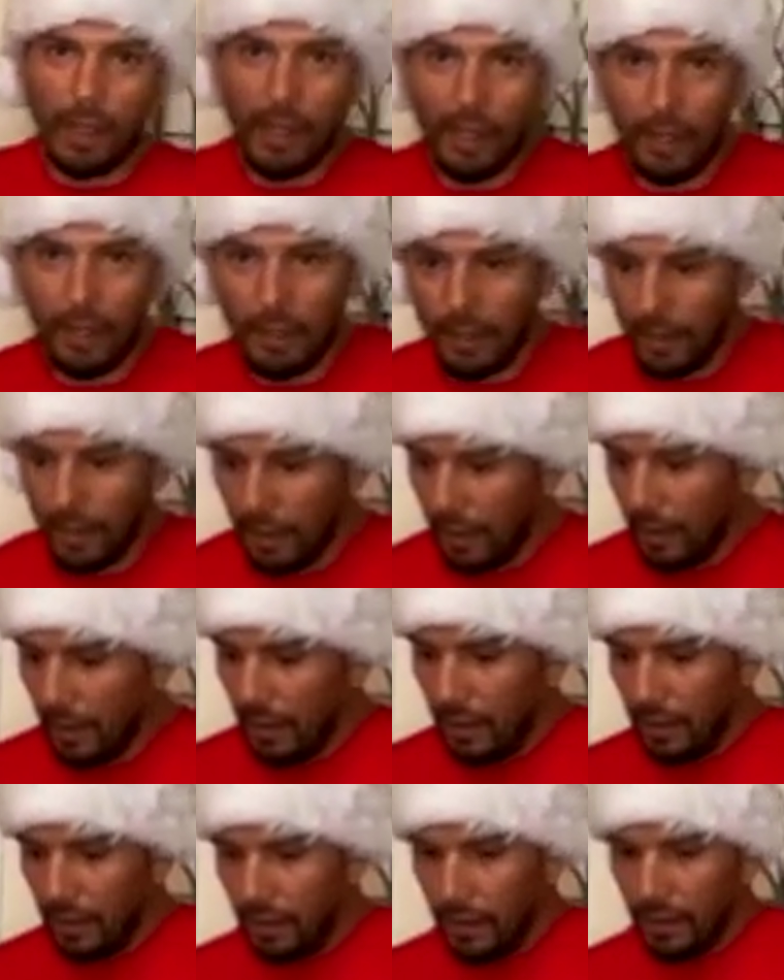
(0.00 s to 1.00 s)
And
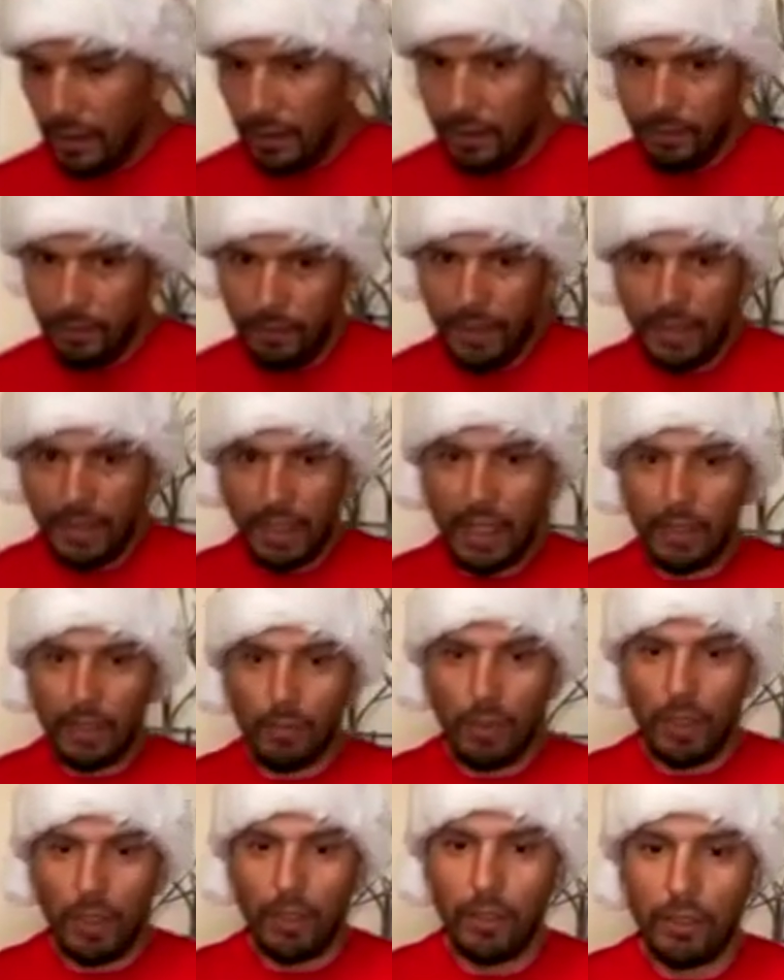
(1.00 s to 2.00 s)
besides
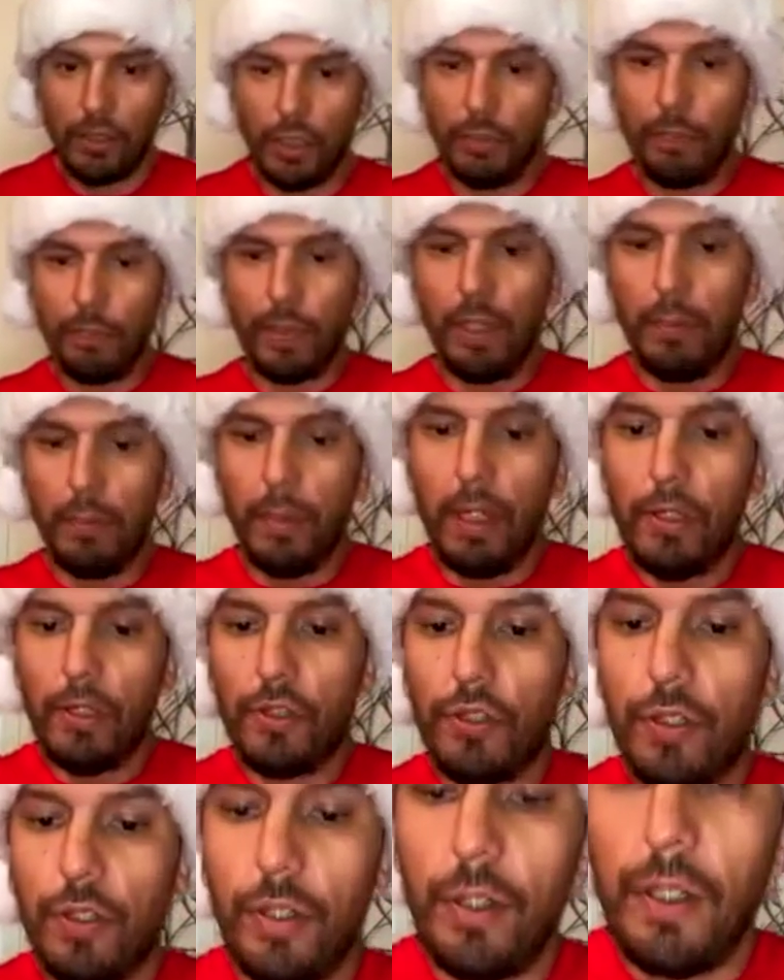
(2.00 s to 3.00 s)
runners, just pretty
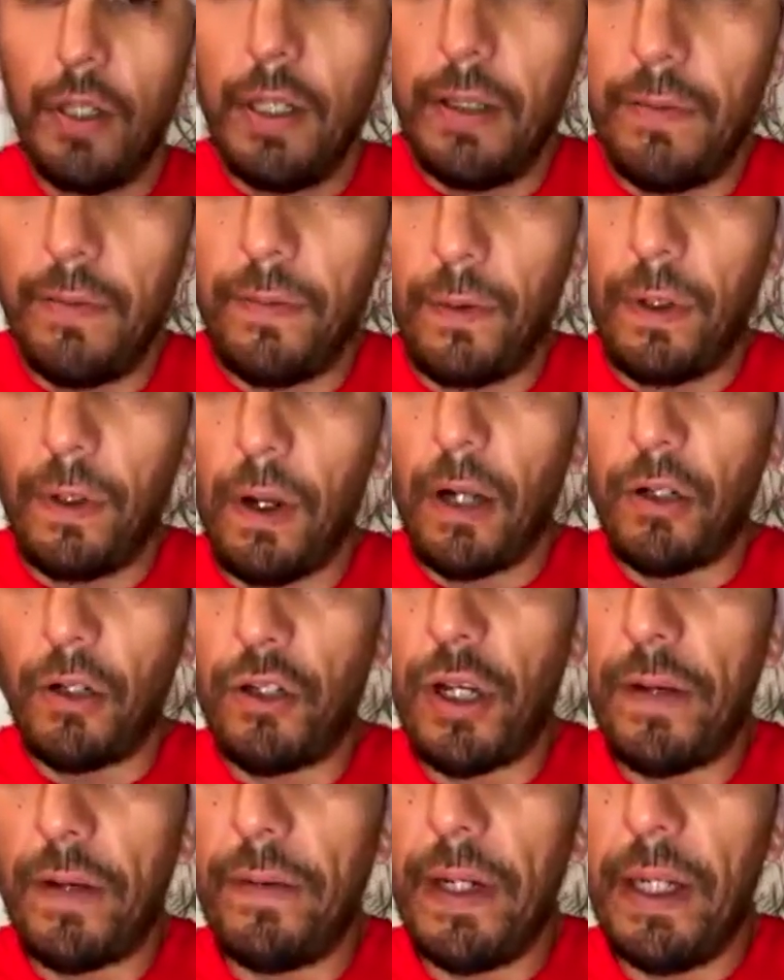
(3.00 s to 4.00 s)
much for
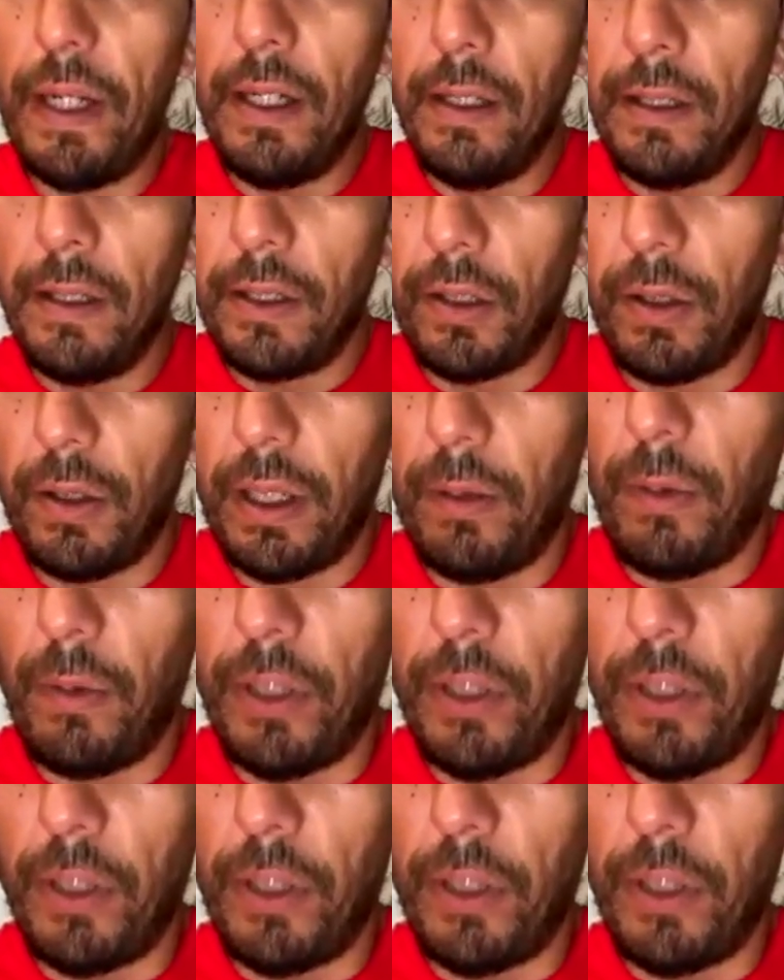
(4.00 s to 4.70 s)
longevity, so that